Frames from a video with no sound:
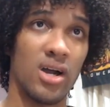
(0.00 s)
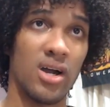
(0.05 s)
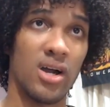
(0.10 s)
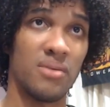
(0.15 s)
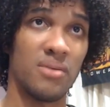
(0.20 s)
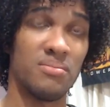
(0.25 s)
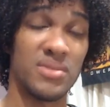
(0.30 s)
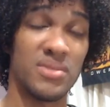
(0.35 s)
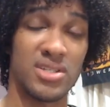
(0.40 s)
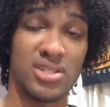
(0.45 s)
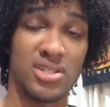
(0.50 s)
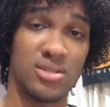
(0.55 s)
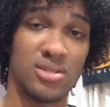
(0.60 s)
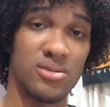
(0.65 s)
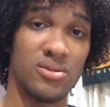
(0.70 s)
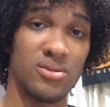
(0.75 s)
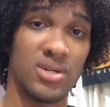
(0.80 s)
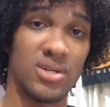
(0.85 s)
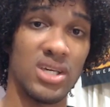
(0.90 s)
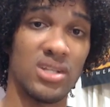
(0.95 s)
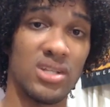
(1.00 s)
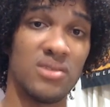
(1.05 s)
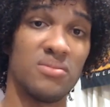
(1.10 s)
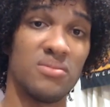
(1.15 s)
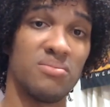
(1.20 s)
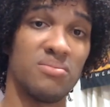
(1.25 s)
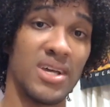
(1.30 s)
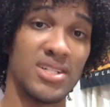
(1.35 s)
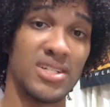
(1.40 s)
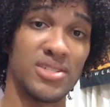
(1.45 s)
mistook
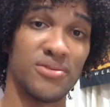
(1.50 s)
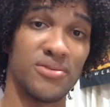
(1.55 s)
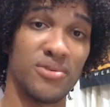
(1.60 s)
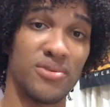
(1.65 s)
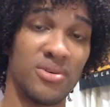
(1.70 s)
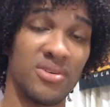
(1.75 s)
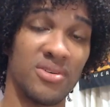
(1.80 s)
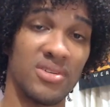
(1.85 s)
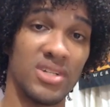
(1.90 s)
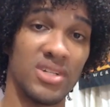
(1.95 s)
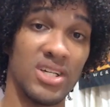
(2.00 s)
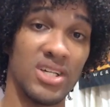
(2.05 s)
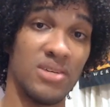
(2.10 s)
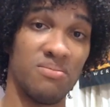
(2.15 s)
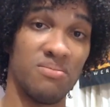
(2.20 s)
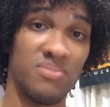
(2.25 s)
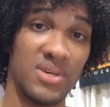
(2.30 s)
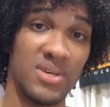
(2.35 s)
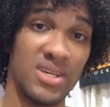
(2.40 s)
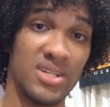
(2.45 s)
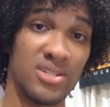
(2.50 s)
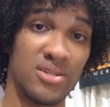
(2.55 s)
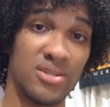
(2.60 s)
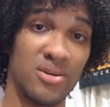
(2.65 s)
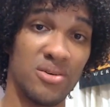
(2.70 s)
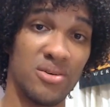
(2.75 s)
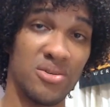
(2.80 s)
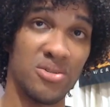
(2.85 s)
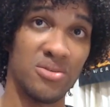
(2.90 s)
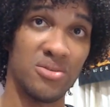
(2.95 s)
Ethan Paige for DDP,
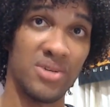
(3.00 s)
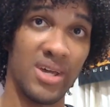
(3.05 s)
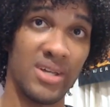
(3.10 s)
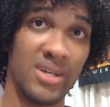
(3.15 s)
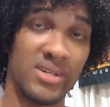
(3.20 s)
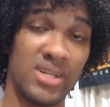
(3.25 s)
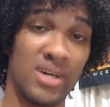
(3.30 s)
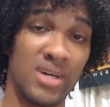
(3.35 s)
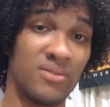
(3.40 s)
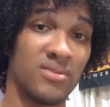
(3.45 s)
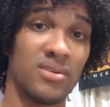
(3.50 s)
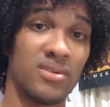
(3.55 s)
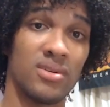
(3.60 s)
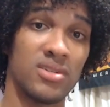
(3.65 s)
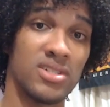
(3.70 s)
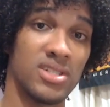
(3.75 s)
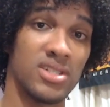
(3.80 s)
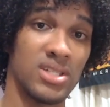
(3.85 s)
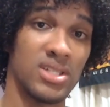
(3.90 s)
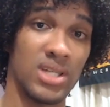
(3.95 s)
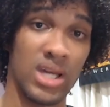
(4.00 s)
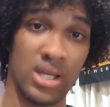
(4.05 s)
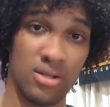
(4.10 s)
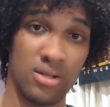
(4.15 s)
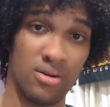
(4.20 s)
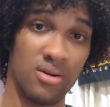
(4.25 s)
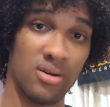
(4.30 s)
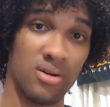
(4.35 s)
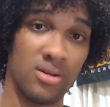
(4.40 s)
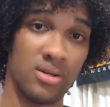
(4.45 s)
so you can definitely see that
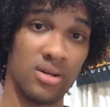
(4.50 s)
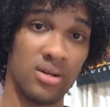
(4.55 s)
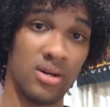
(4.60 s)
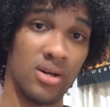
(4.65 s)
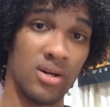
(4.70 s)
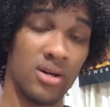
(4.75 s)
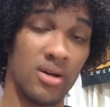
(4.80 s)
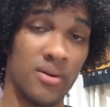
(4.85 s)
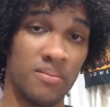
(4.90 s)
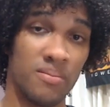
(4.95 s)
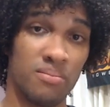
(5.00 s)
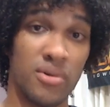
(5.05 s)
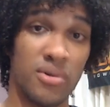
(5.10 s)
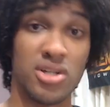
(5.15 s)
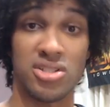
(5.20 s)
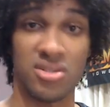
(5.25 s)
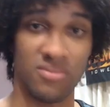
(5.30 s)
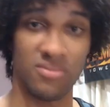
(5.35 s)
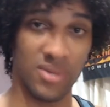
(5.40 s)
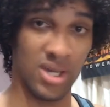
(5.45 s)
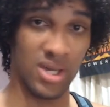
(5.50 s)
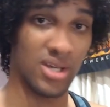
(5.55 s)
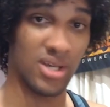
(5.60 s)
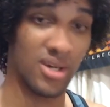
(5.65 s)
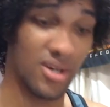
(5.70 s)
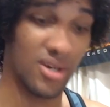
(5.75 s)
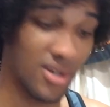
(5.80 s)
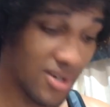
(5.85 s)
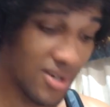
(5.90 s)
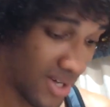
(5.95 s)
on
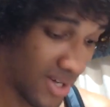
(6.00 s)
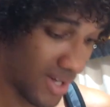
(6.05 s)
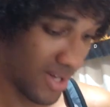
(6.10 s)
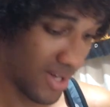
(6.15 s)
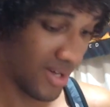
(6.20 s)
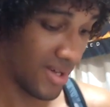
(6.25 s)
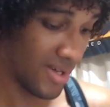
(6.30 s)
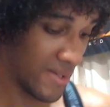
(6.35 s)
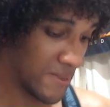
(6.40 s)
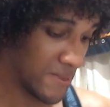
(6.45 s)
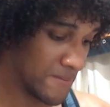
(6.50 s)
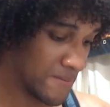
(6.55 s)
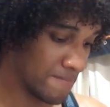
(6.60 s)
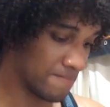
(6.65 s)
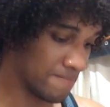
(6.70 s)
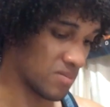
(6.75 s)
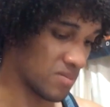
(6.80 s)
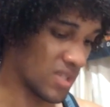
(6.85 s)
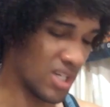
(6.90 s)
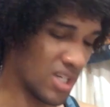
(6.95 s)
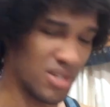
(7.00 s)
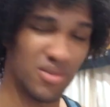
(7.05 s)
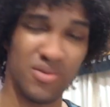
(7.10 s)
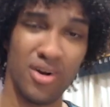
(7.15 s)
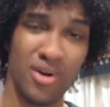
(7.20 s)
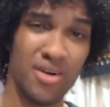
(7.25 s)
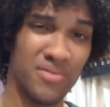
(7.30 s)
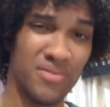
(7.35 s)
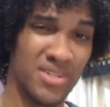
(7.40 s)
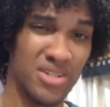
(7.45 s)
Botchamania.
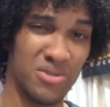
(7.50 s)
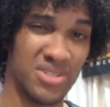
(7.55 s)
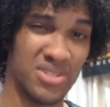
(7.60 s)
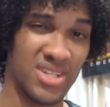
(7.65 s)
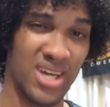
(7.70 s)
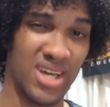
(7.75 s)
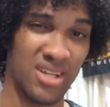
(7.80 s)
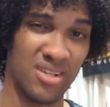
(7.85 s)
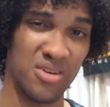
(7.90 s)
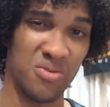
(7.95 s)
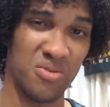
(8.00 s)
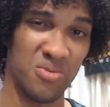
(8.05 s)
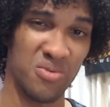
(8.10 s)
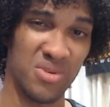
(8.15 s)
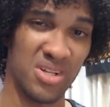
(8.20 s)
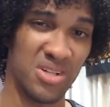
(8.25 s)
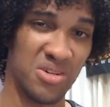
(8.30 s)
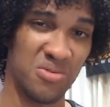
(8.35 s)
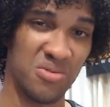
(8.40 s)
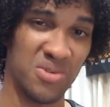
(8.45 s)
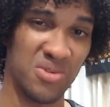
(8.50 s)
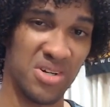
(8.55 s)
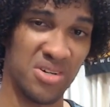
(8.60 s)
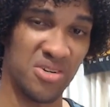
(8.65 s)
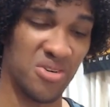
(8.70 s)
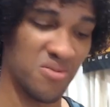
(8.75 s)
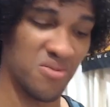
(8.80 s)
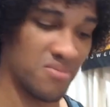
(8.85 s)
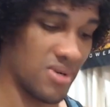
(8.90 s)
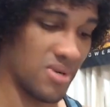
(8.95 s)
RVD was acting really weird
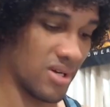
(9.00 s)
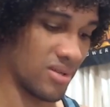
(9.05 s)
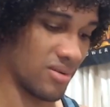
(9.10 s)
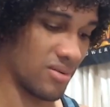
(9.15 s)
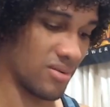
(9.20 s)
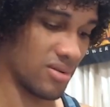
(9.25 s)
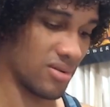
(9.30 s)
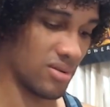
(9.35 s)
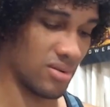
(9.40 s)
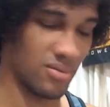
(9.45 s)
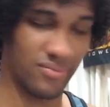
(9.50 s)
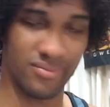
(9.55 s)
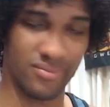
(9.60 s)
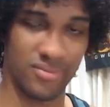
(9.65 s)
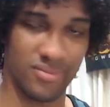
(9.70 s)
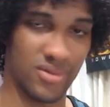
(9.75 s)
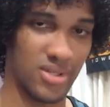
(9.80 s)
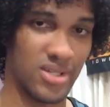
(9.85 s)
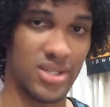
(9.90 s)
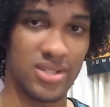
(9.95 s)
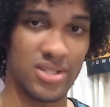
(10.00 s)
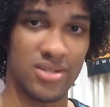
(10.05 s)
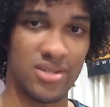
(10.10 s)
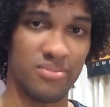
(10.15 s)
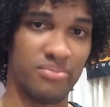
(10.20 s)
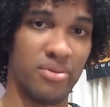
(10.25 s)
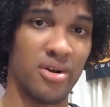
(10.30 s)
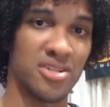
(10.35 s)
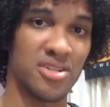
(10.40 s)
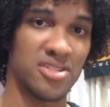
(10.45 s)
though, but he is a
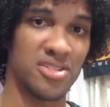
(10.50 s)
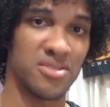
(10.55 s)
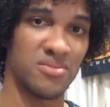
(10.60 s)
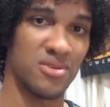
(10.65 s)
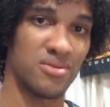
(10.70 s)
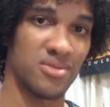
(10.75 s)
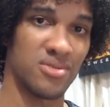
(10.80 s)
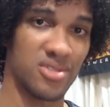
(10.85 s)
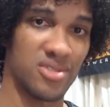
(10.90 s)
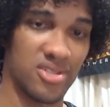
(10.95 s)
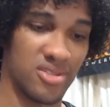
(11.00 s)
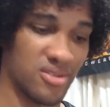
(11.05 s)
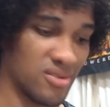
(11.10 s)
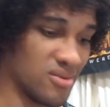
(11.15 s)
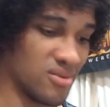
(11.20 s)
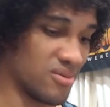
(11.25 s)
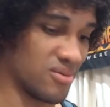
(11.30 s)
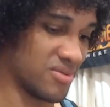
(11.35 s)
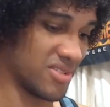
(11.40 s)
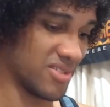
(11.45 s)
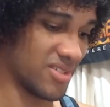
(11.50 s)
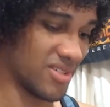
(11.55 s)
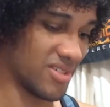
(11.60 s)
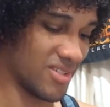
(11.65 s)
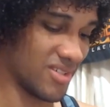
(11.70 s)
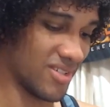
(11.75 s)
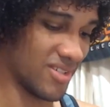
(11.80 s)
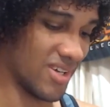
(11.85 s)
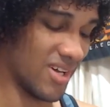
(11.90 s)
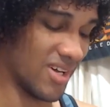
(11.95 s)
pot smoker, so
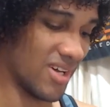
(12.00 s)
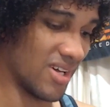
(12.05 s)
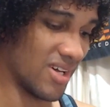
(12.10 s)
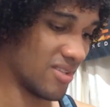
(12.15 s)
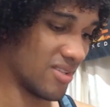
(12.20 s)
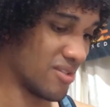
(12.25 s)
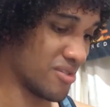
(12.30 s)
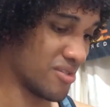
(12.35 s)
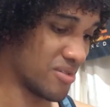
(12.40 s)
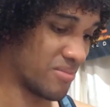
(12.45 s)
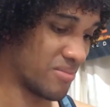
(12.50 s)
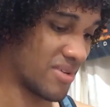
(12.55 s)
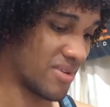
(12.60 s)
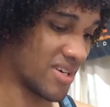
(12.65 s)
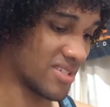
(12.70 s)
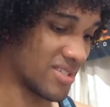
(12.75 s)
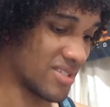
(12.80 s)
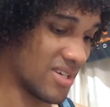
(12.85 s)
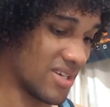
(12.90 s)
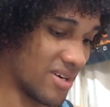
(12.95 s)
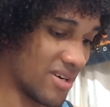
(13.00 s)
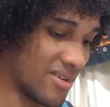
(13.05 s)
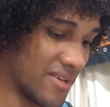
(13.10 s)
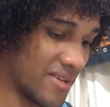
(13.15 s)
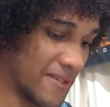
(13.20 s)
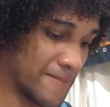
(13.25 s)
no surprise there.